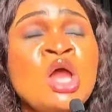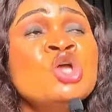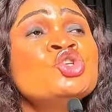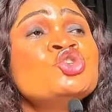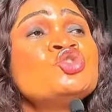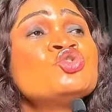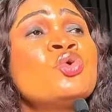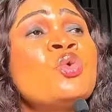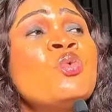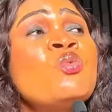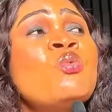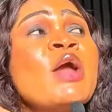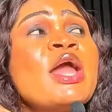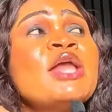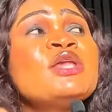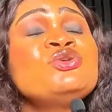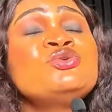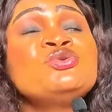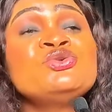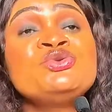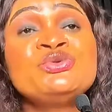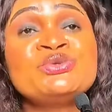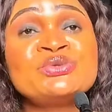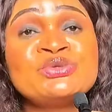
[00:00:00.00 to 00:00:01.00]
So when
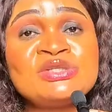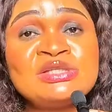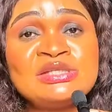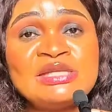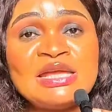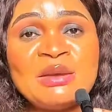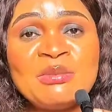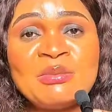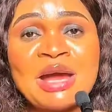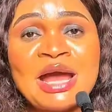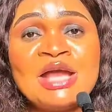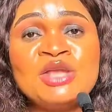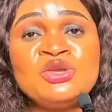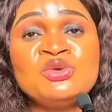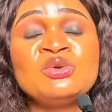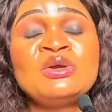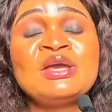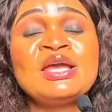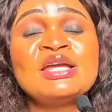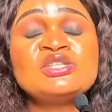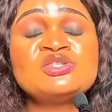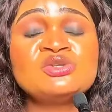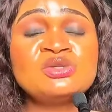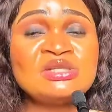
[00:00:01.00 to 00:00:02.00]
you use them and you
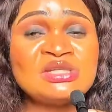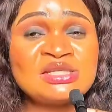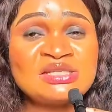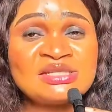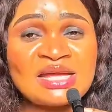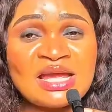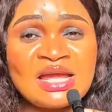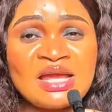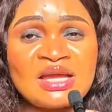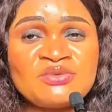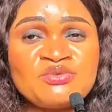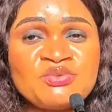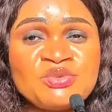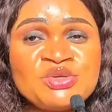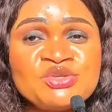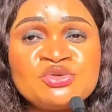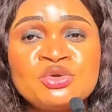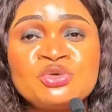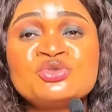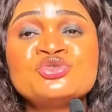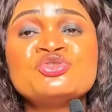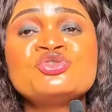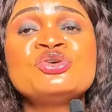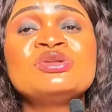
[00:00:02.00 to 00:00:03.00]
get your desired
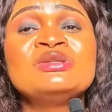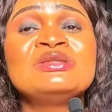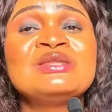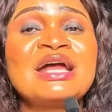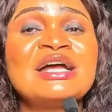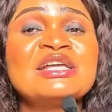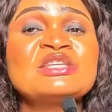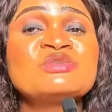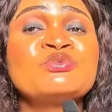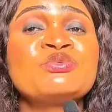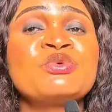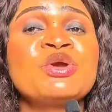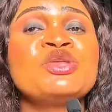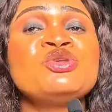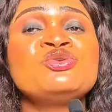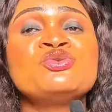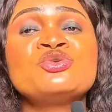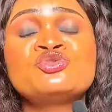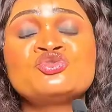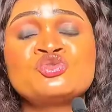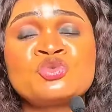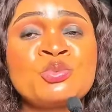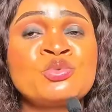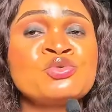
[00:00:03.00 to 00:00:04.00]
result, that's when you're
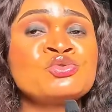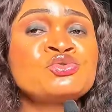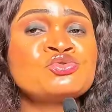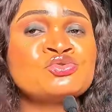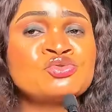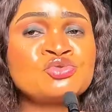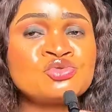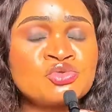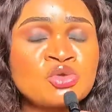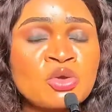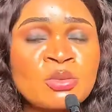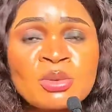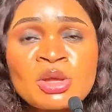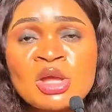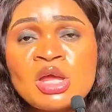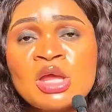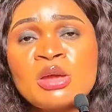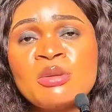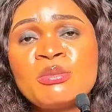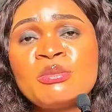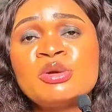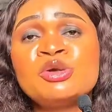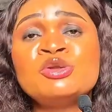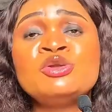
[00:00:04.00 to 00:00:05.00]
supposed to stop.
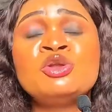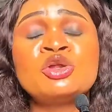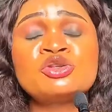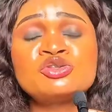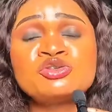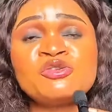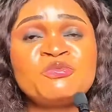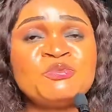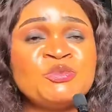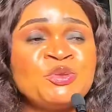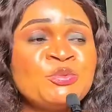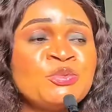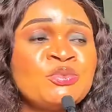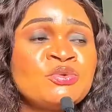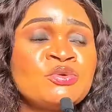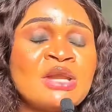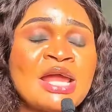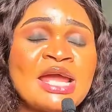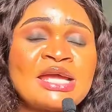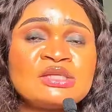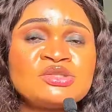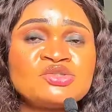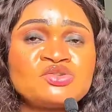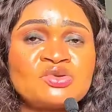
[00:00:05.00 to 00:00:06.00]
But a lot of people
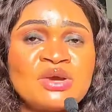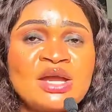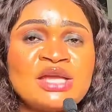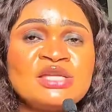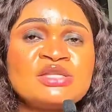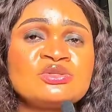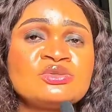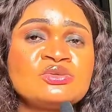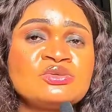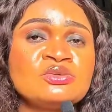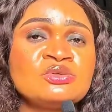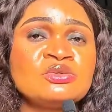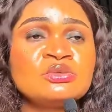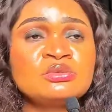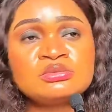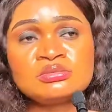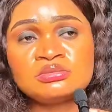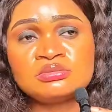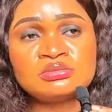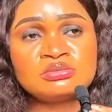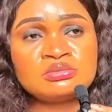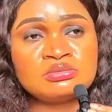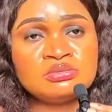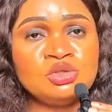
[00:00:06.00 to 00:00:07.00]
like try to,
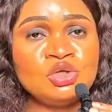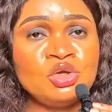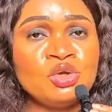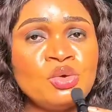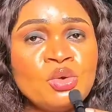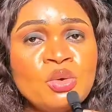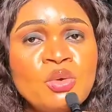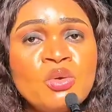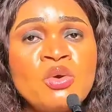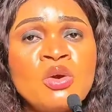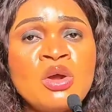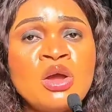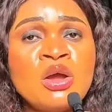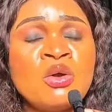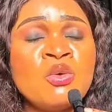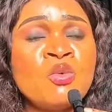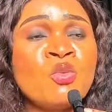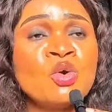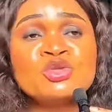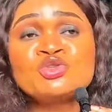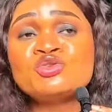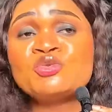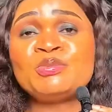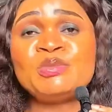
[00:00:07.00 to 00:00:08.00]
you know,
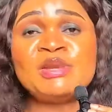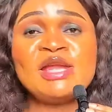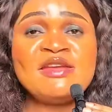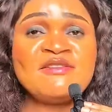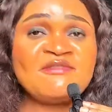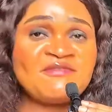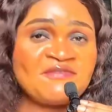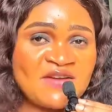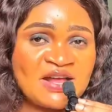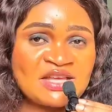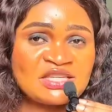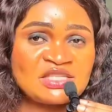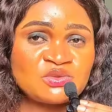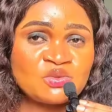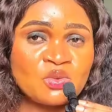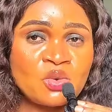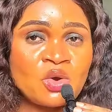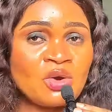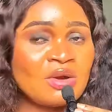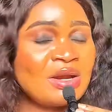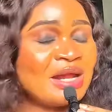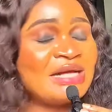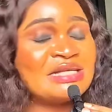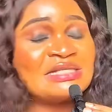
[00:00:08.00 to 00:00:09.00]
want to play a fast
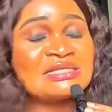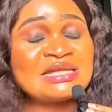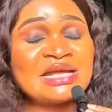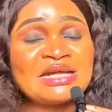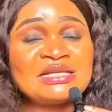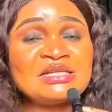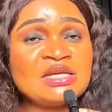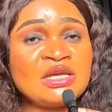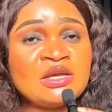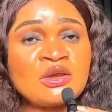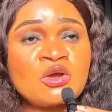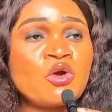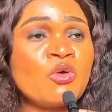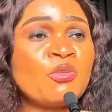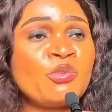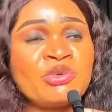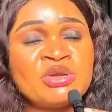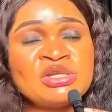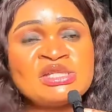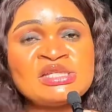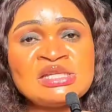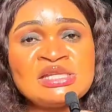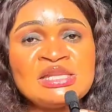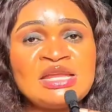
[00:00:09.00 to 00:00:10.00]
one and start
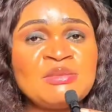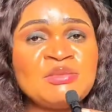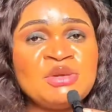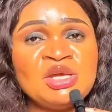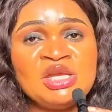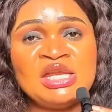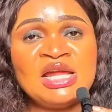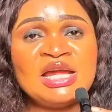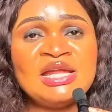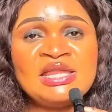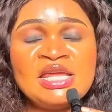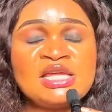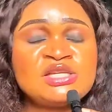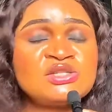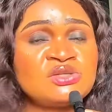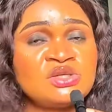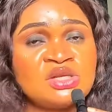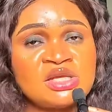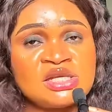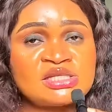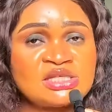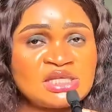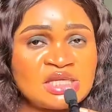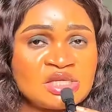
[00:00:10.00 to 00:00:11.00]
incorporating them in their
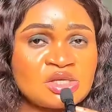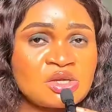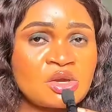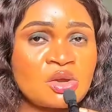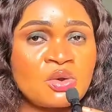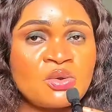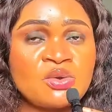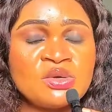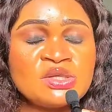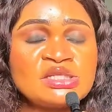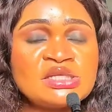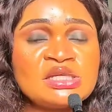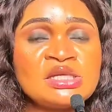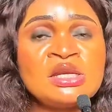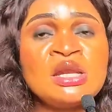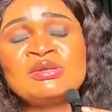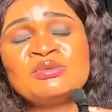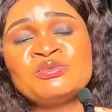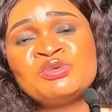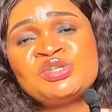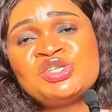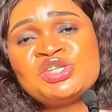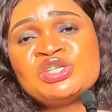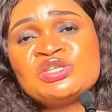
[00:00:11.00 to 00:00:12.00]
day-to-day skincare routine,
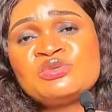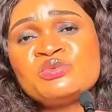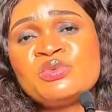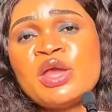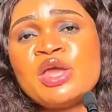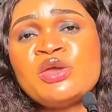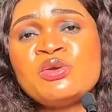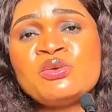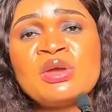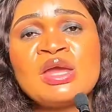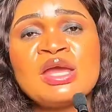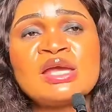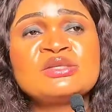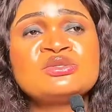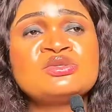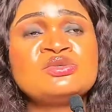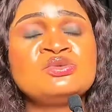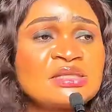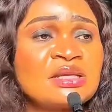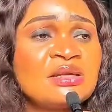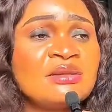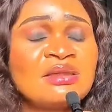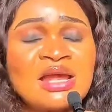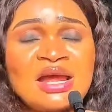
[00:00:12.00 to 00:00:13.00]
which is where you get
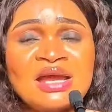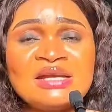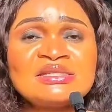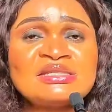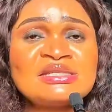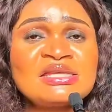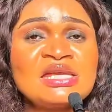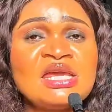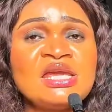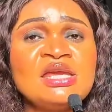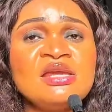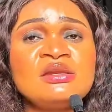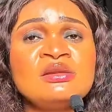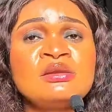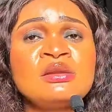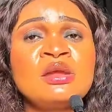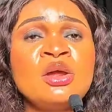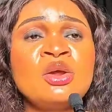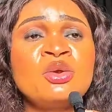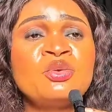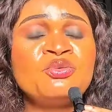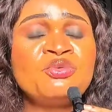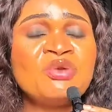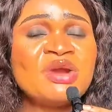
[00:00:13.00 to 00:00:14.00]
tan skin,
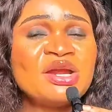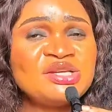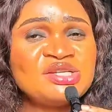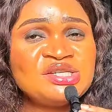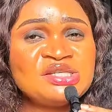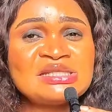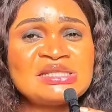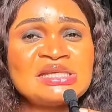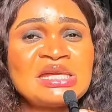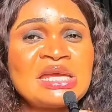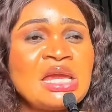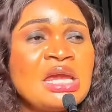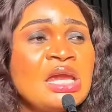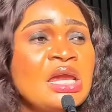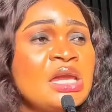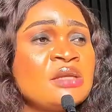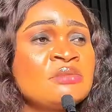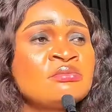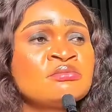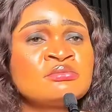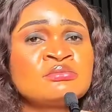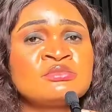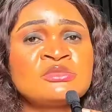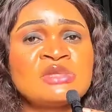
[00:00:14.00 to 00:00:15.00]
reddish
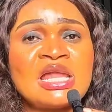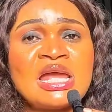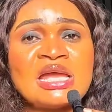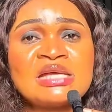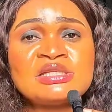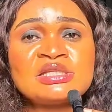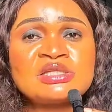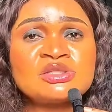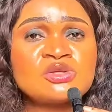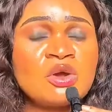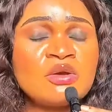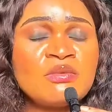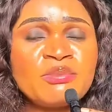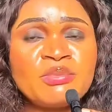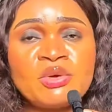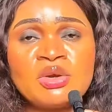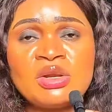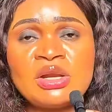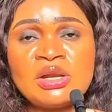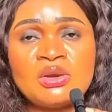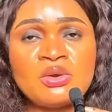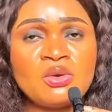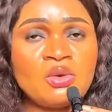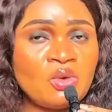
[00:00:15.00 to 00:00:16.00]
skin, like sunburn
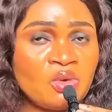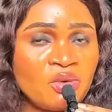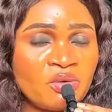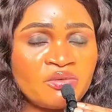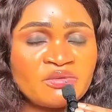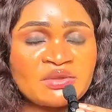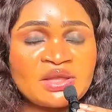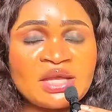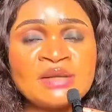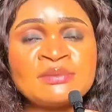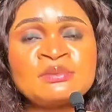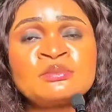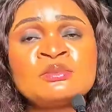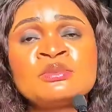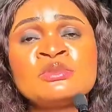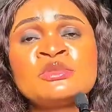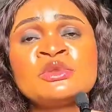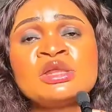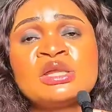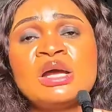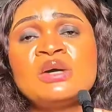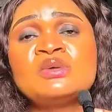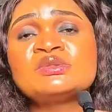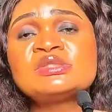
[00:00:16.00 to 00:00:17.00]
and all of that.
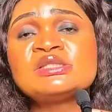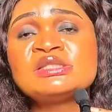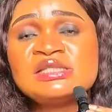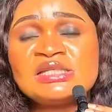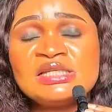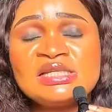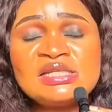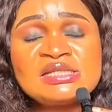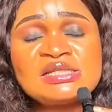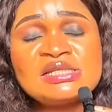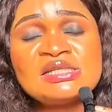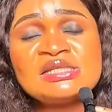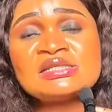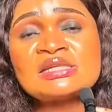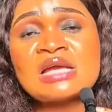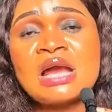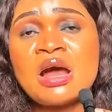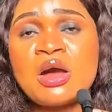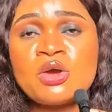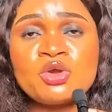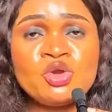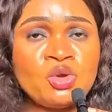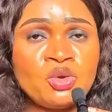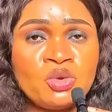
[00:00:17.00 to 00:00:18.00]
Now this is
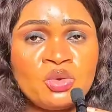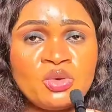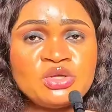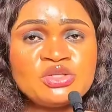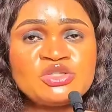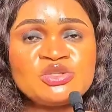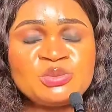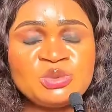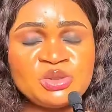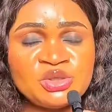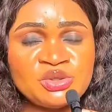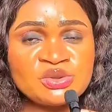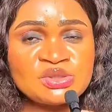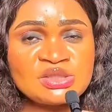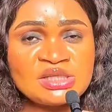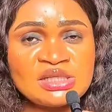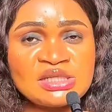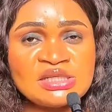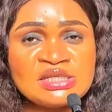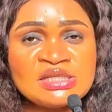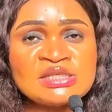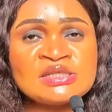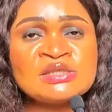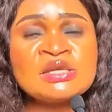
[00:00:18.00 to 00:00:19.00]
how you're going to be
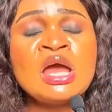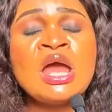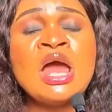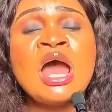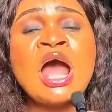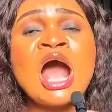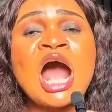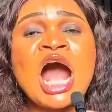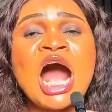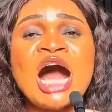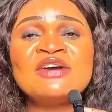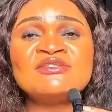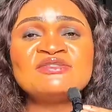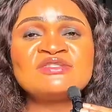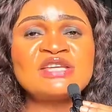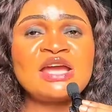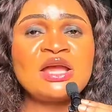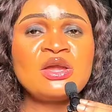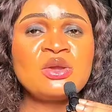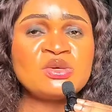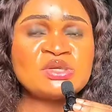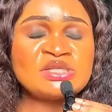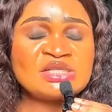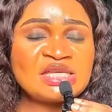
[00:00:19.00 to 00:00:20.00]
using this. After
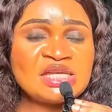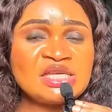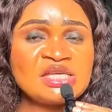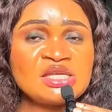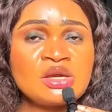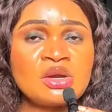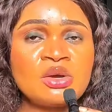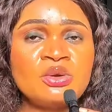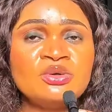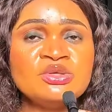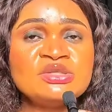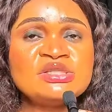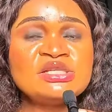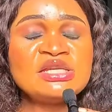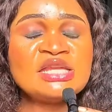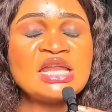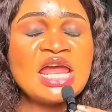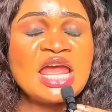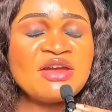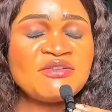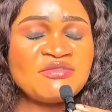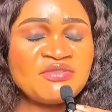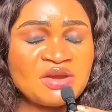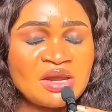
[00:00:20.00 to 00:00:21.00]
your skincare routine
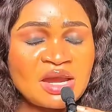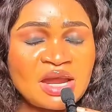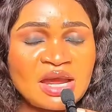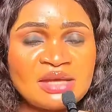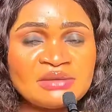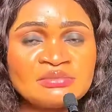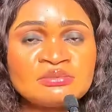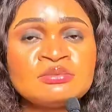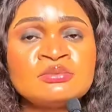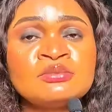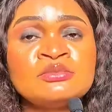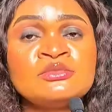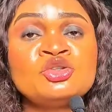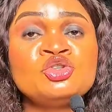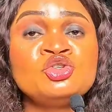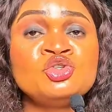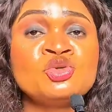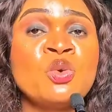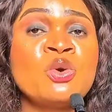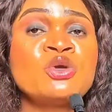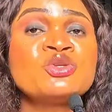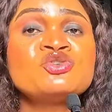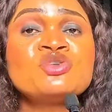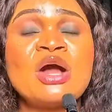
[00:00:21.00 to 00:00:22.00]
every night, you
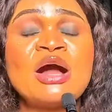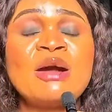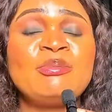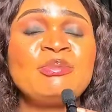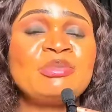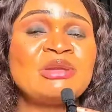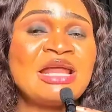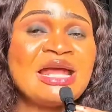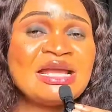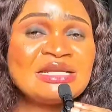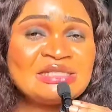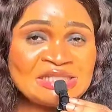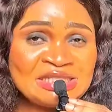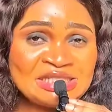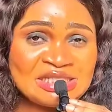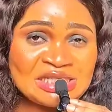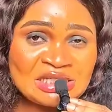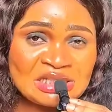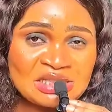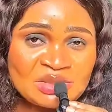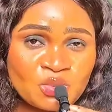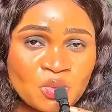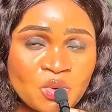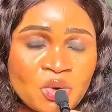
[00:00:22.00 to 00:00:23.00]
want to apply
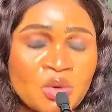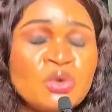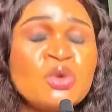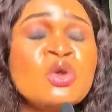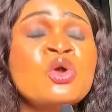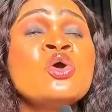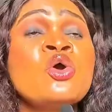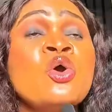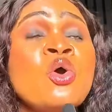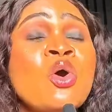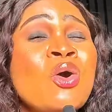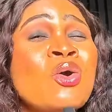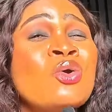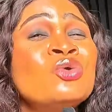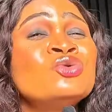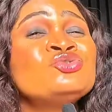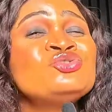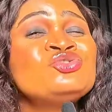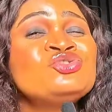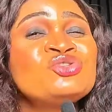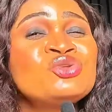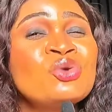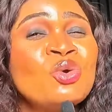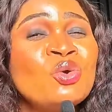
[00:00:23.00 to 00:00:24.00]
this one
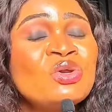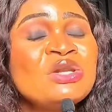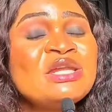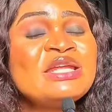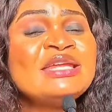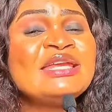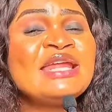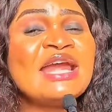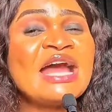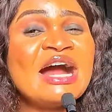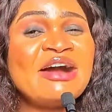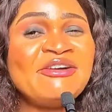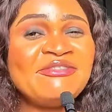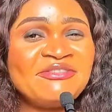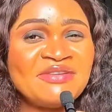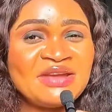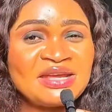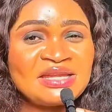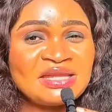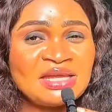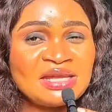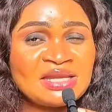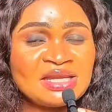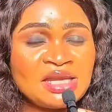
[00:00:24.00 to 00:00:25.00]
on only the
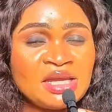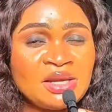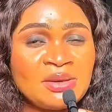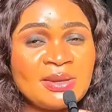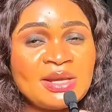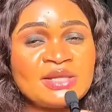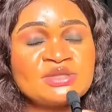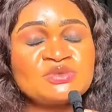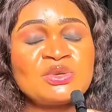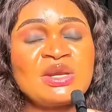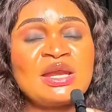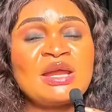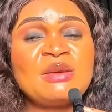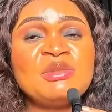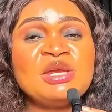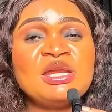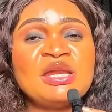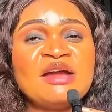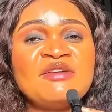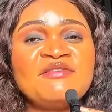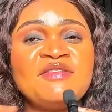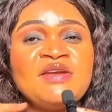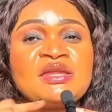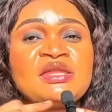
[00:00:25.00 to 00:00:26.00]
affected areas. When I mean
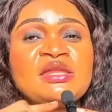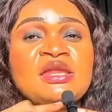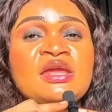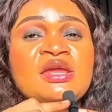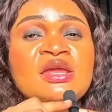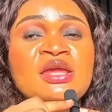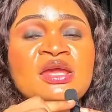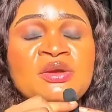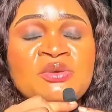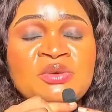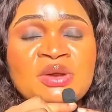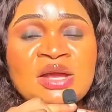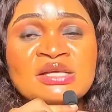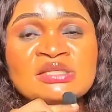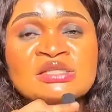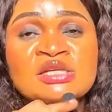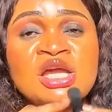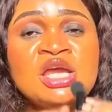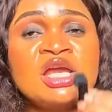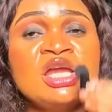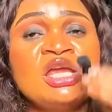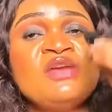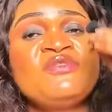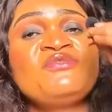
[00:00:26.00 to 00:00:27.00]
affected areas,
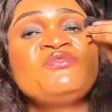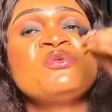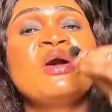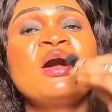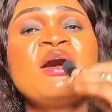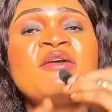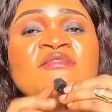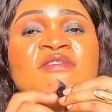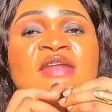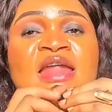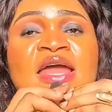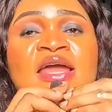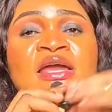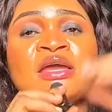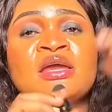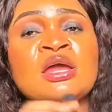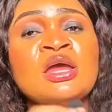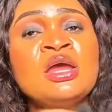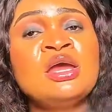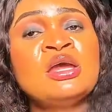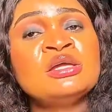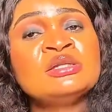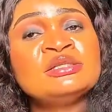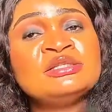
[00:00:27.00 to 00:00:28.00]
if you have like
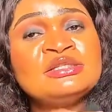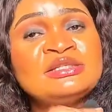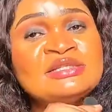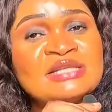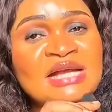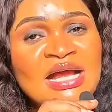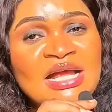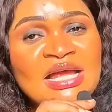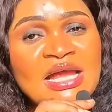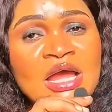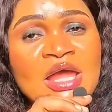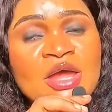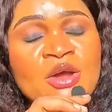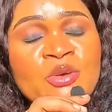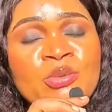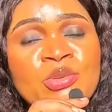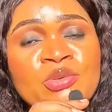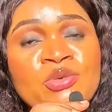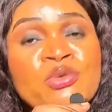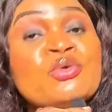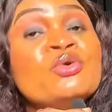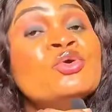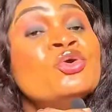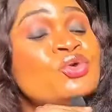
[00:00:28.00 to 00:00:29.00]
dark
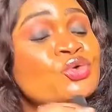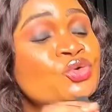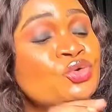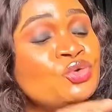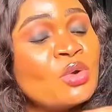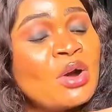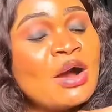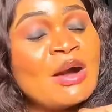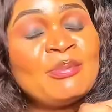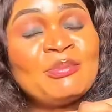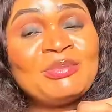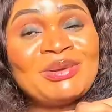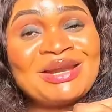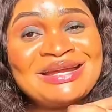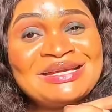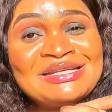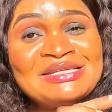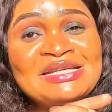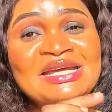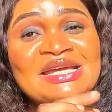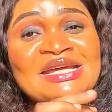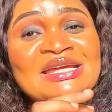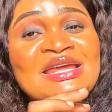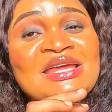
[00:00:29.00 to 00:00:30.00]
elbow, you apply
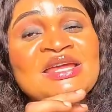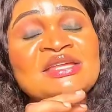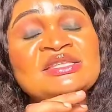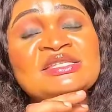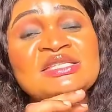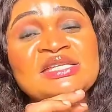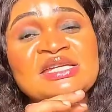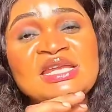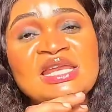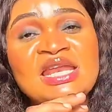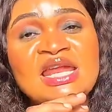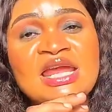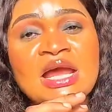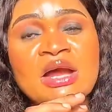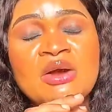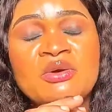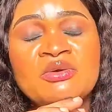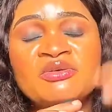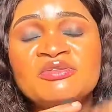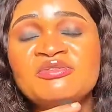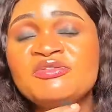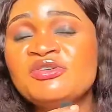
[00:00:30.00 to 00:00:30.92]
there a thin layer of